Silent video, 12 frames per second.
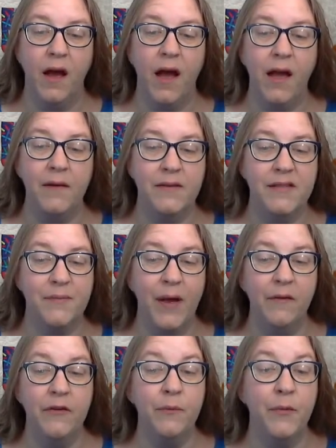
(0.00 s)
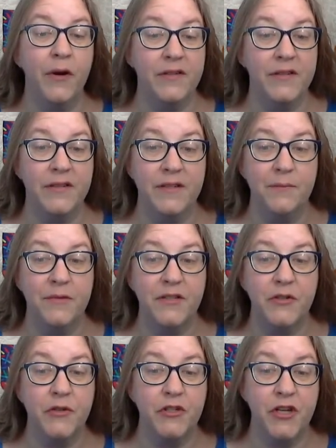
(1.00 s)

I was bound apprentice to Mr.